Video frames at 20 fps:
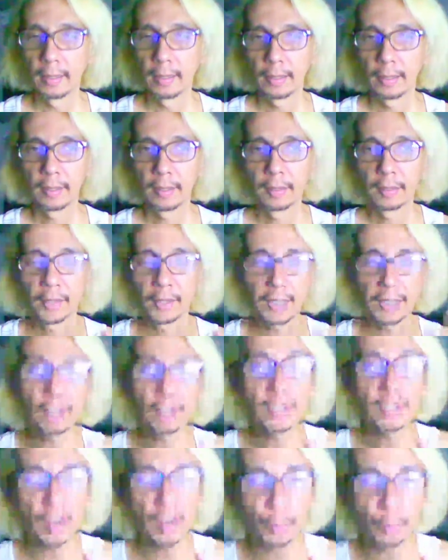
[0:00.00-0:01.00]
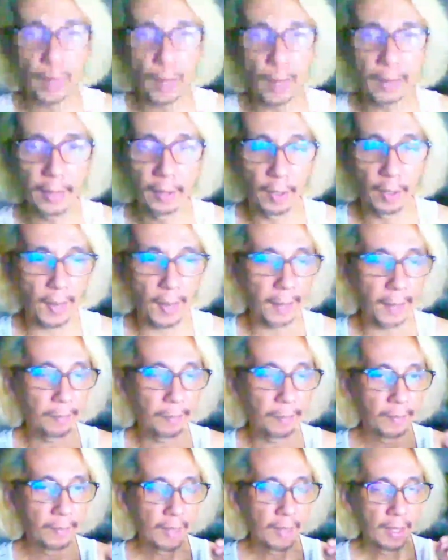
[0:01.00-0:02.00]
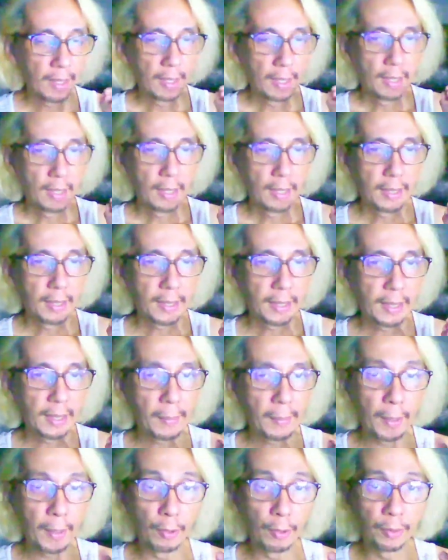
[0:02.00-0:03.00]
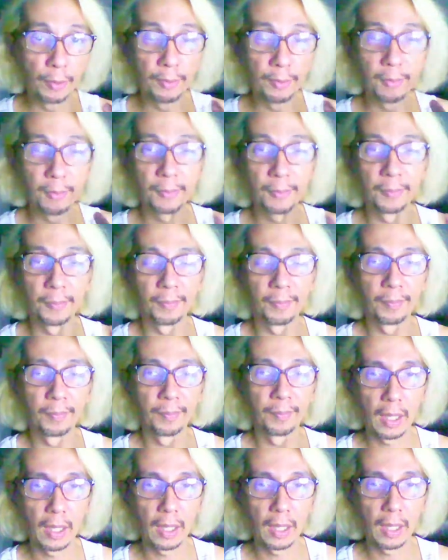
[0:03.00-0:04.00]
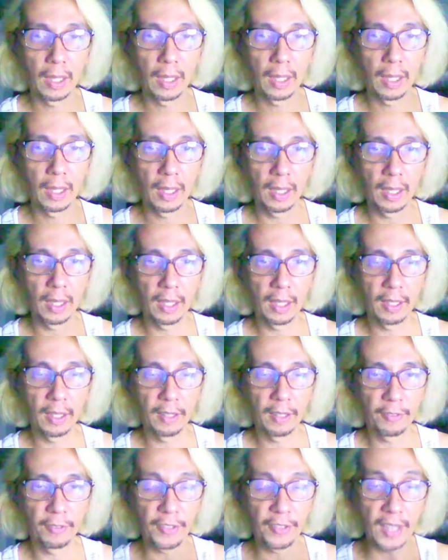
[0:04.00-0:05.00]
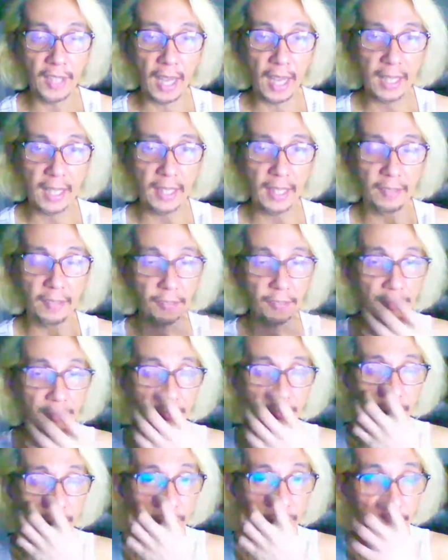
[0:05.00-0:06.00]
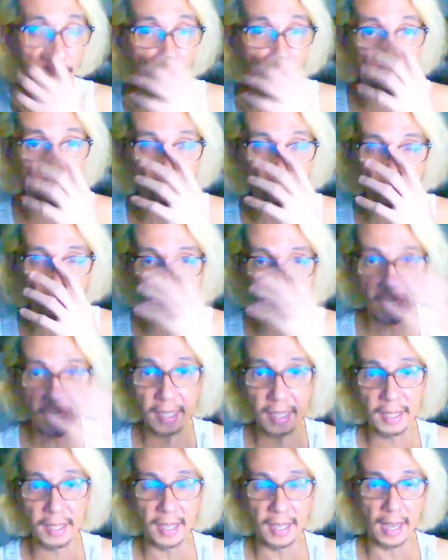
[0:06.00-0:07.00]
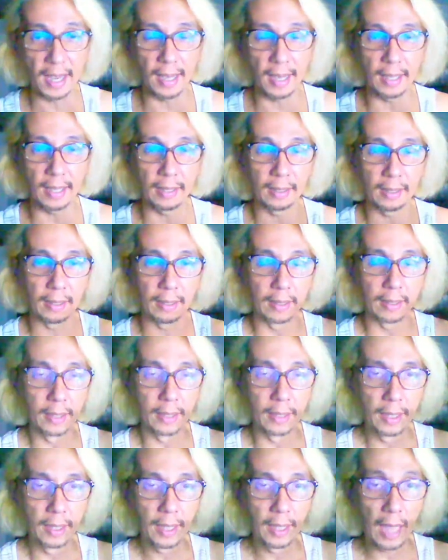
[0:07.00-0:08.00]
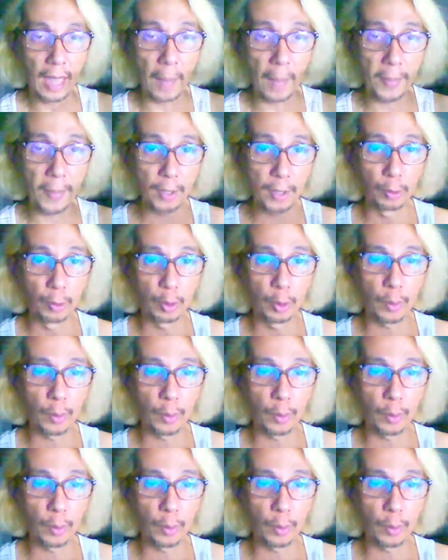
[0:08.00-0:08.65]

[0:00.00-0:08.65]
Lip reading: well, here's how it went, right? Diba nung finale, yung final scene ng episode 2